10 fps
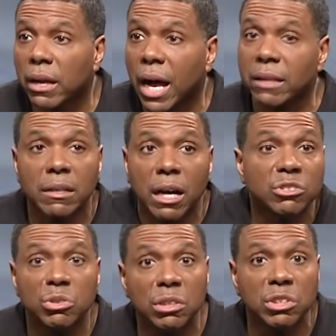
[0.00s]
I said, because
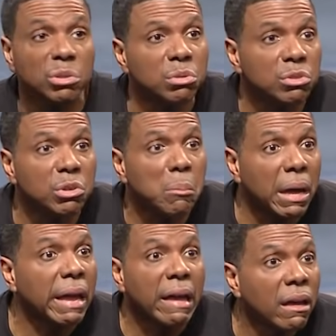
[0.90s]
you a dude, you a
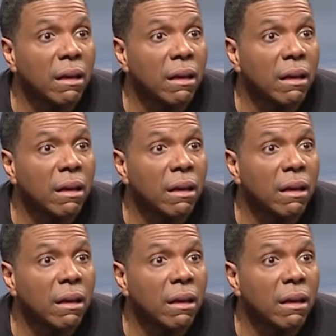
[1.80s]
man.